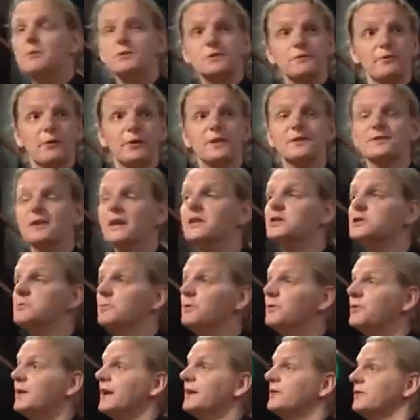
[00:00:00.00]
that was a very
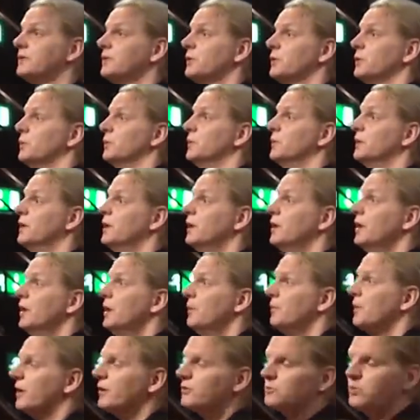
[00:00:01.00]
sensible thing to do,
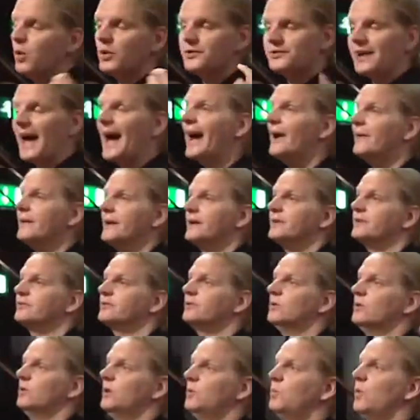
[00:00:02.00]
because what Harriot
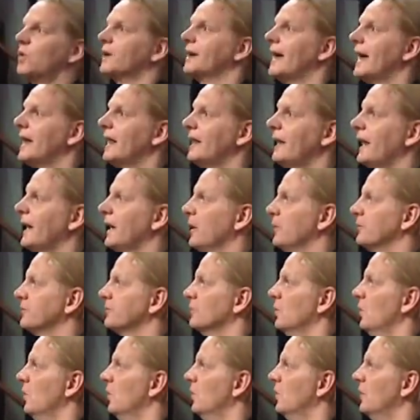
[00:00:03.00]
saw and what Galileo
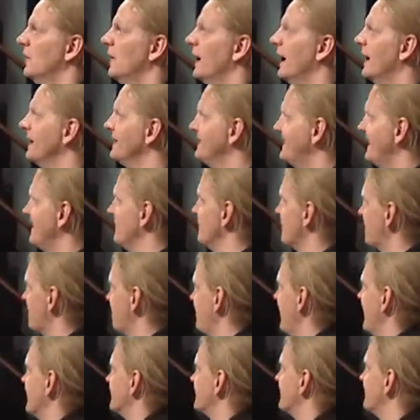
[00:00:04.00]
saw didn't
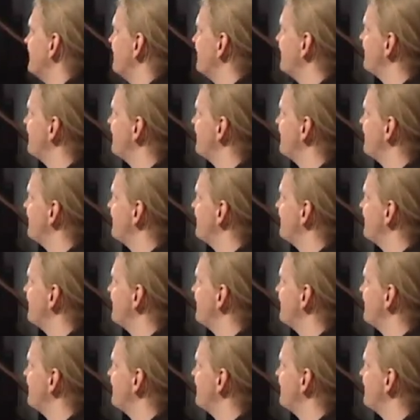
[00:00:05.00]
fit.